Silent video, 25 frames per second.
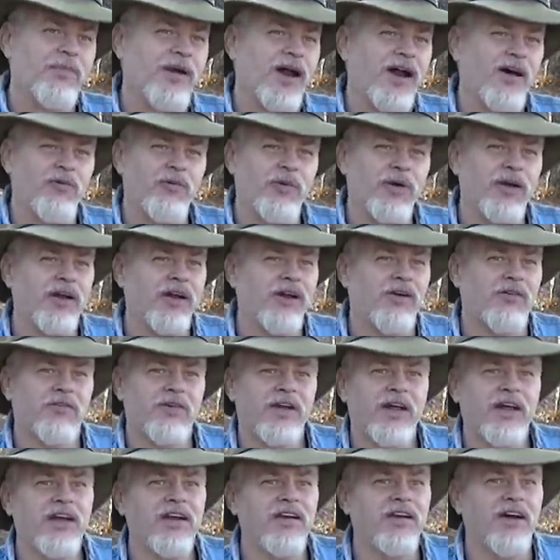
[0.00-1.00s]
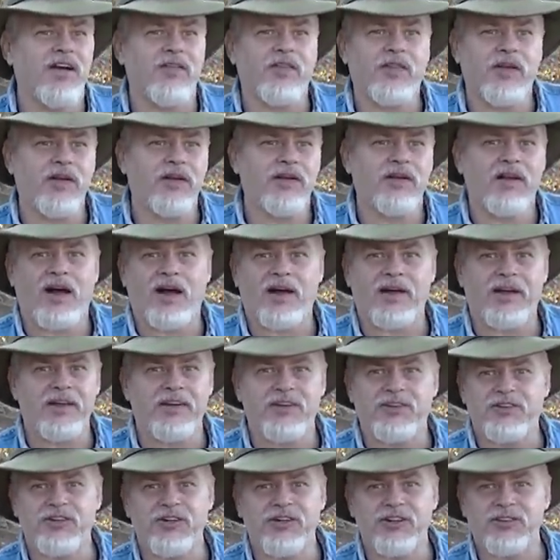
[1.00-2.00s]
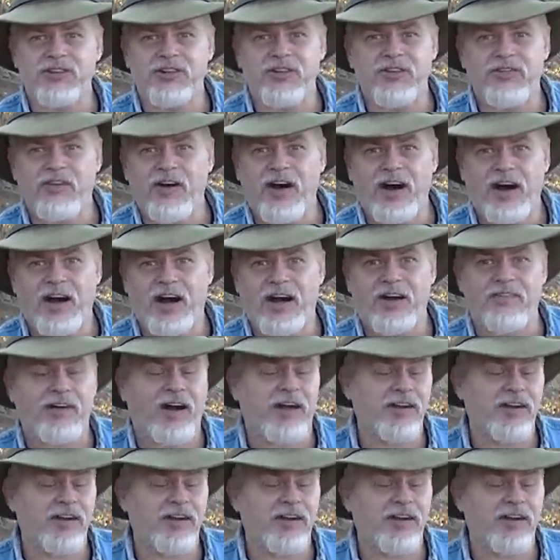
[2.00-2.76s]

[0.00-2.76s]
but I really don't need nothing like at sixty-five.